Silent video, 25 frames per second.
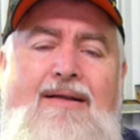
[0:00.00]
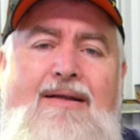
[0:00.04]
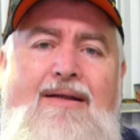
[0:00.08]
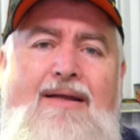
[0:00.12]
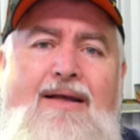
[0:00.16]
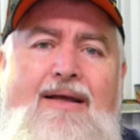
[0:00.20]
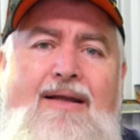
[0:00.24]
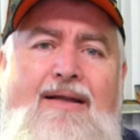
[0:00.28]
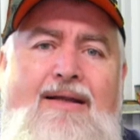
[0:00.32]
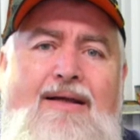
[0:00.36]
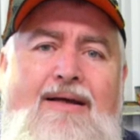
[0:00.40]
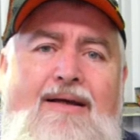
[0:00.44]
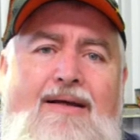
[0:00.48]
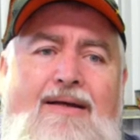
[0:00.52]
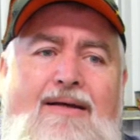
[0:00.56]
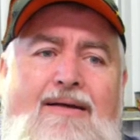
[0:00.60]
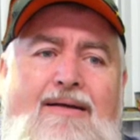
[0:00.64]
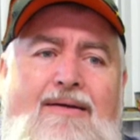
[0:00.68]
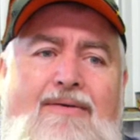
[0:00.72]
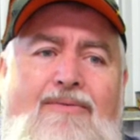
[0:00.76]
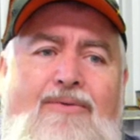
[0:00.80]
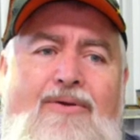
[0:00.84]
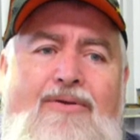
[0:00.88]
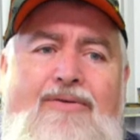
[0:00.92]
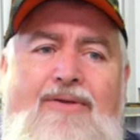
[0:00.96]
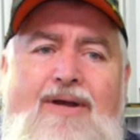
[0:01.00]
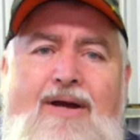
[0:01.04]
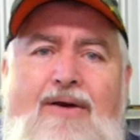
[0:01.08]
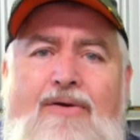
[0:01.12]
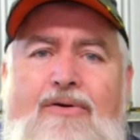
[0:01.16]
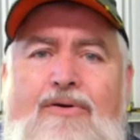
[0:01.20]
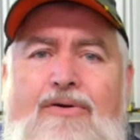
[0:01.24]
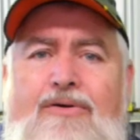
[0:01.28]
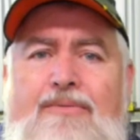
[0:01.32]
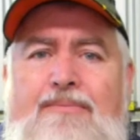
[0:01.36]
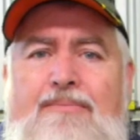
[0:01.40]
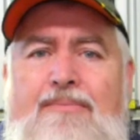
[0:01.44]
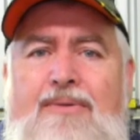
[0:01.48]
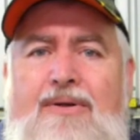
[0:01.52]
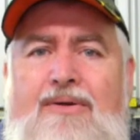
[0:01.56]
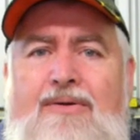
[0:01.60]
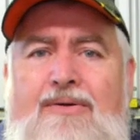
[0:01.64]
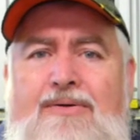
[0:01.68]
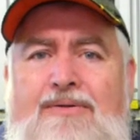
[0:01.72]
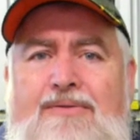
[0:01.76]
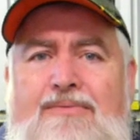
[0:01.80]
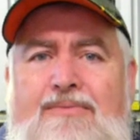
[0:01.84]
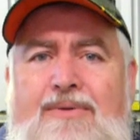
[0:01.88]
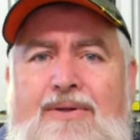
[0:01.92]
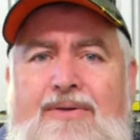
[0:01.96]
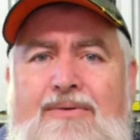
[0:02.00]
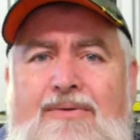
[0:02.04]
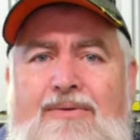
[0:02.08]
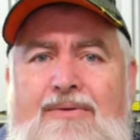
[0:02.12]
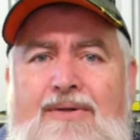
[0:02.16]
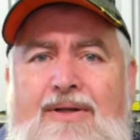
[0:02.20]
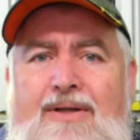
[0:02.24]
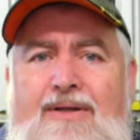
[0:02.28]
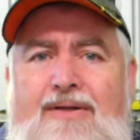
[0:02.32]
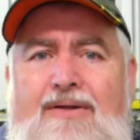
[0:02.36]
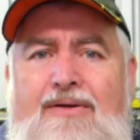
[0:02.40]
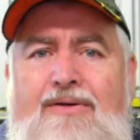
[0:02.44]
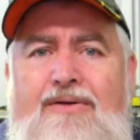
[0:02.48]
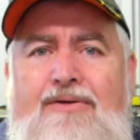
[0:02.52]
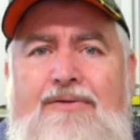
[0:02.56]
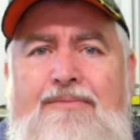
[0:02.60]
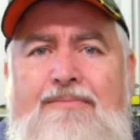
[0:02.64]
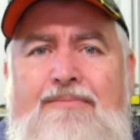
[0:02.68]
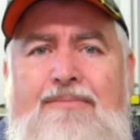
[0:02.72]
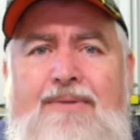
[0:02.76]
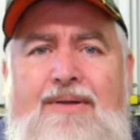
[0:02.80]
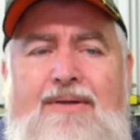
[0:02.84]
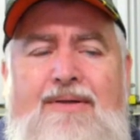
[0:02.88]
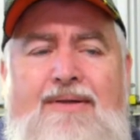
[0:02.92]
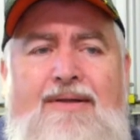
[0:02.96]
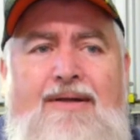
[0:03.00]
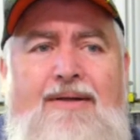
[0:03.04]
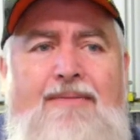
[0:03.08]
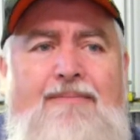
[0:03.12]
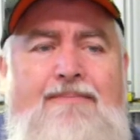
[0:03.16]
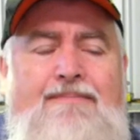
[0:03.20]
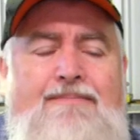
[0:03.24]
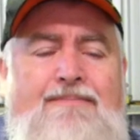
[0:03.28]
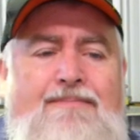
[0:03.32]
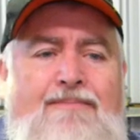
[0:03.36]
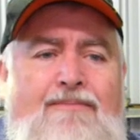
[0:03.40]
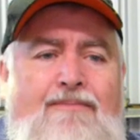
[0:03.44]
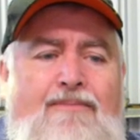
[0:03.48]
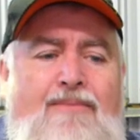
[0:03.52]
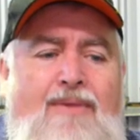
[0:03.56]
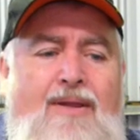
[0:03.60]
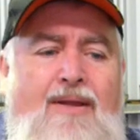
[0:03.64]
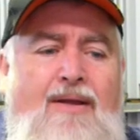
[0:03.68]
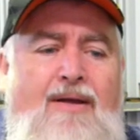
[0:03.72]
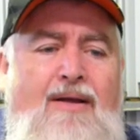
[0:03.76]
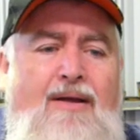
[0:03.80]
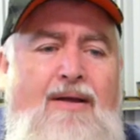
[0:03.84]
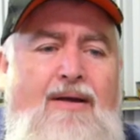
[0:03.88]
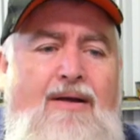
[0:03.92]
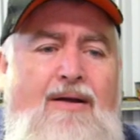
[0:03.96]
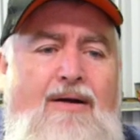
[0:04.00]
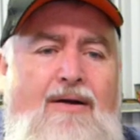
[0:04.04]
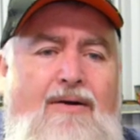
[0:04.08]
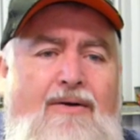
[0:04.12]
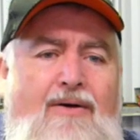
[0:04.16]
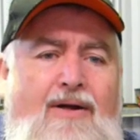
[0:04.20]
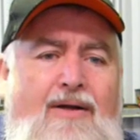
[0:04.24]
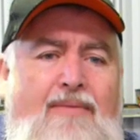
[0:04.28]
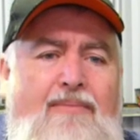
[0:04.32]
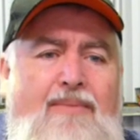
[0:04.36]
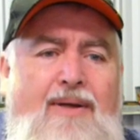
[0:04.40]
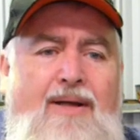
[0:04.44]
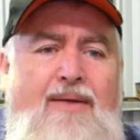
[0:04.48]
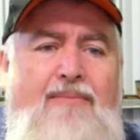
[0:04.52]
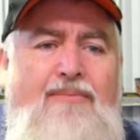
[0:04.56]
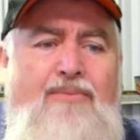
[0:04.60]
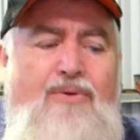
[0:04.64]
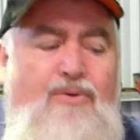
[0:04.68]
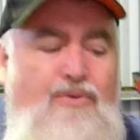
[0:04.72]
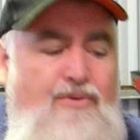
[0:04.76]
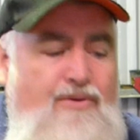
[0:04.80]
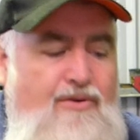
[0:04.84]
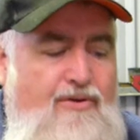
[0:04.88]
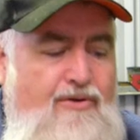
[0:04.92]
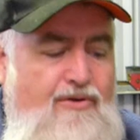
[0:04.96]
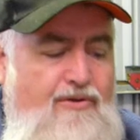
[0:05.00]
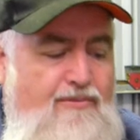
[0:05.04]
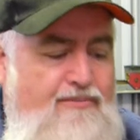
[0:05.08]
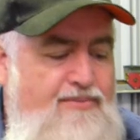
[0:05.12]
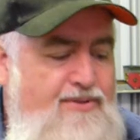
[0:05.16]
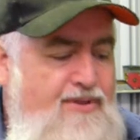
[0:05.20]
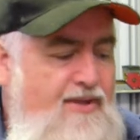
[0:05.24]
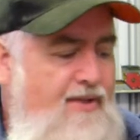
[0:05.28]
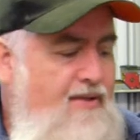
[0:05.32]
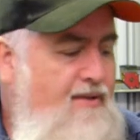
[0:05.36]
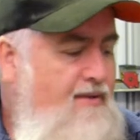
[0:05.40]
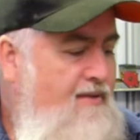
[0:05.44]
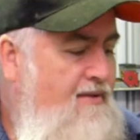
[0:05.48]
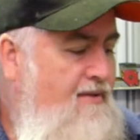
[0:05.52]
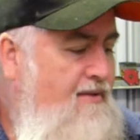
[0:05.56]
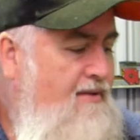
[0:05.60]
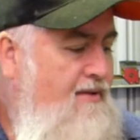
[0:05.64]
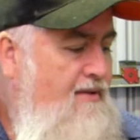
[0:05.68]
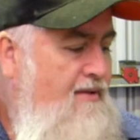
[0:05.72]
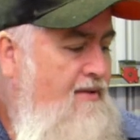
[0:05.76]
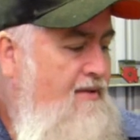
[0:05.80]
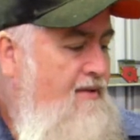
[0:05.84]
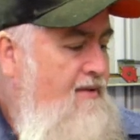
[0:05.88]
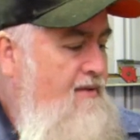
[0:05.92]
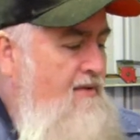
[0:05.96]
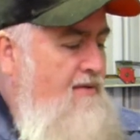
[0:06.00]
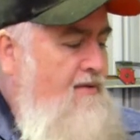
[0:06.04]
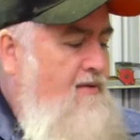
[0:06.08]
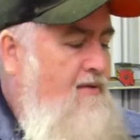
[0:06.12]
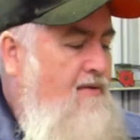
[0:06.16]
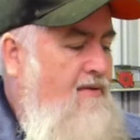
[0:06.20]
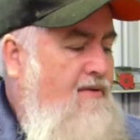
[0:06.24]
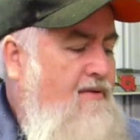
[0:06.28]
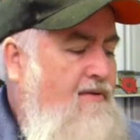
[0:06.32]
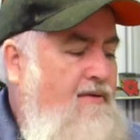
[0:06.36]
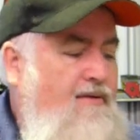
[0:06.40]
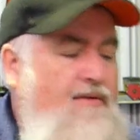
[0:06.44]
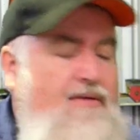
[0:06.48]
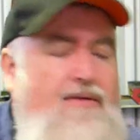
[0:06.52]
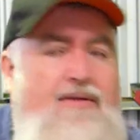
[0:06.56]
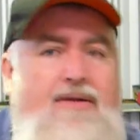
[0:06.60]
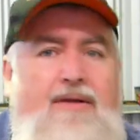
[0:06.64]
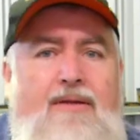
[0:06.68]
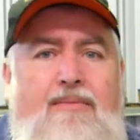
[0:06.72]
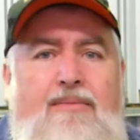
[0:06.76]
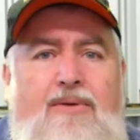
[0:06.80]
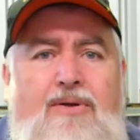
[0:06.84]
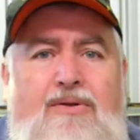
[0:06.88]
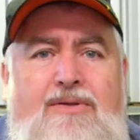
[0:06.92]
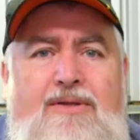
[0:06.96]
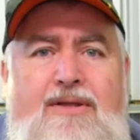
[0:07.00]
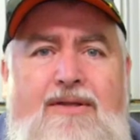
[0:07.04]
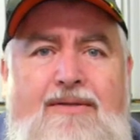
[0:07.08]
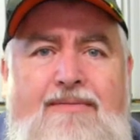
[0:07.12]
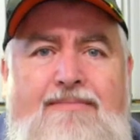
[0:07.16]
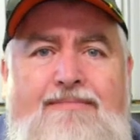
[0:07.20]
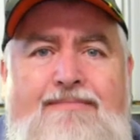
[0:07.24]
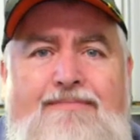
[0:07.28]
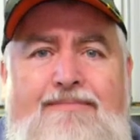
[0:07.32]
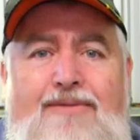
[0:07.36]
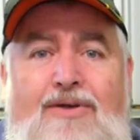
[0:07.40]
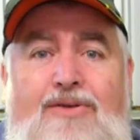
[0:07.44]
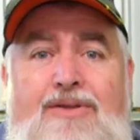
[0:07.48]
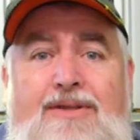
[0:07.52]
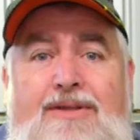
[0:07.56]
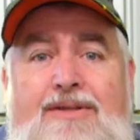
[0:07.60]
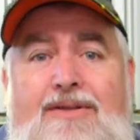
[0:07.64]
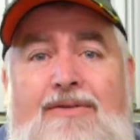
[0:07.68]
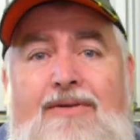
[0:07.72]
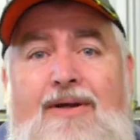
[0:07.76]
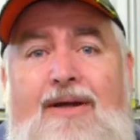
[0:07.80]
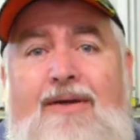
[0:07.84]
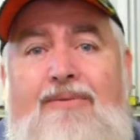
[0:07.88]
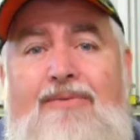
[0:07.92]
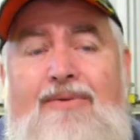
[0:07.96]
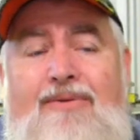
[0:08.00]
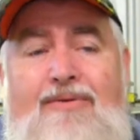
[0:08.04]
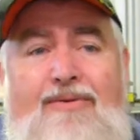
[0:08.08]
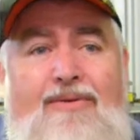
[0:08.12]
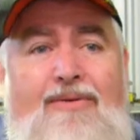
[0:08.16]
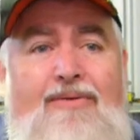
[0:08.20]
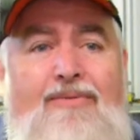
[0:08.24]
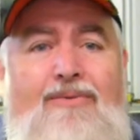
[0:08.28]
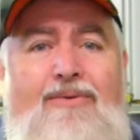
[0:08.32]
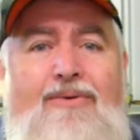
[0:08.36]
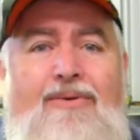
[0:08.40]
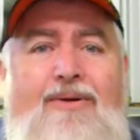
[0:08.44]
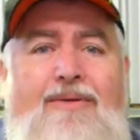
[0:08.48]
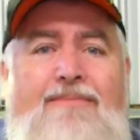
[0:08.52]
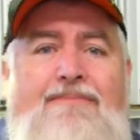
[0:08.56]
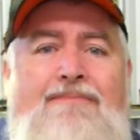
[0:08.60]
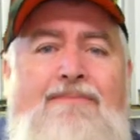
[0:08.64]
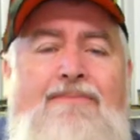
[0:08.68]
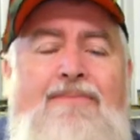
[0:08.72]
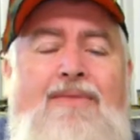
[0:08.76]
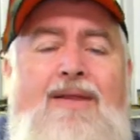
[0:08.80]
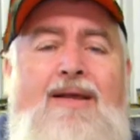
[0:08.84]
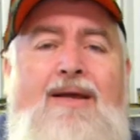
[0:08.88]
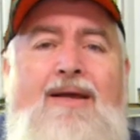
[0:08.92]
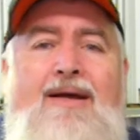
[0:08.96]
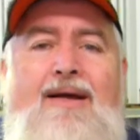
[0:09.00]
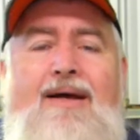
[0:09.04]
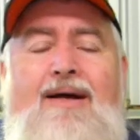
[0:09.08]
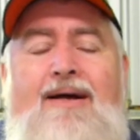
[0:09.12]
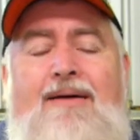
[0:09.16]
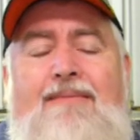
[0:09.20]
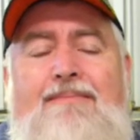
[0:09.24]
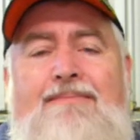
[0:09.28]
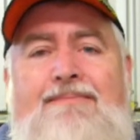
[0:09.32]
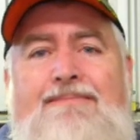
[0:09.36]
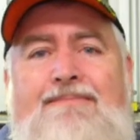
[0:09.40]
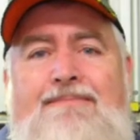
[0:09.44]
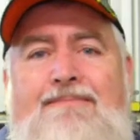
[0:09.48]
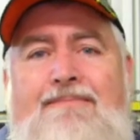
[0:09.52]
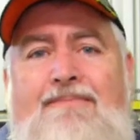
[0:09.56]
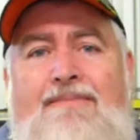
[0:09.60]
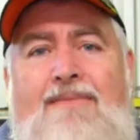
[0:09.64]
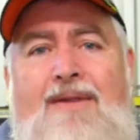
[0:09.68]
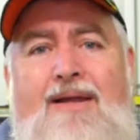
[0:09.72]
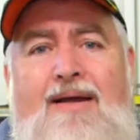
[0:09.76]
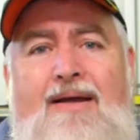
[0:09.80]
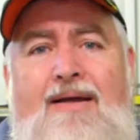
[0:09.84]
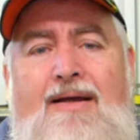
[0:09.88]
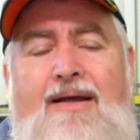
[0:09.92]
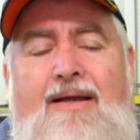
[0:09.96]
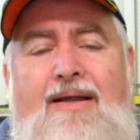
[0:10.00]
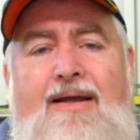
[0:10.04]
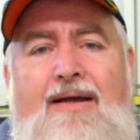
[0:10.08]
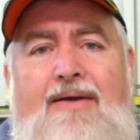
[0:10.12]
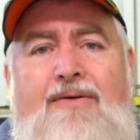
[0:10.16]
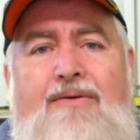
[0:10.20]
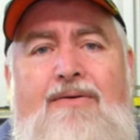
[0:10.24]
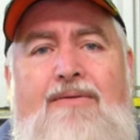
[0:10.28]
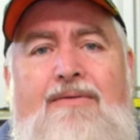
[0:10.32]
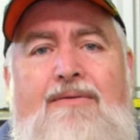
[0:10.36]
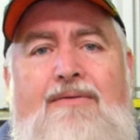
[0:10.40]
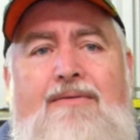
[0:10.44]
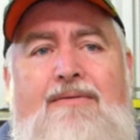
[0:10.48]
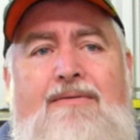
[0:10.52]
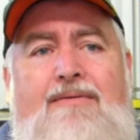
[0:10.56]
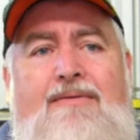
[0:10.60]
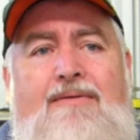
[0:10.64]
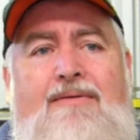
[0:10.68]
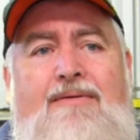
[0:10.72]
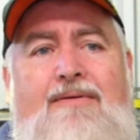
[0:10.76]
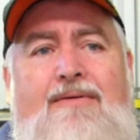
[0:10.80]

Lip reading: yeah, with no hoop because we couldn't get the hoop. But Iron Man brought the hoops in, little Mozzie's around with all the water. Yeah, they couldn't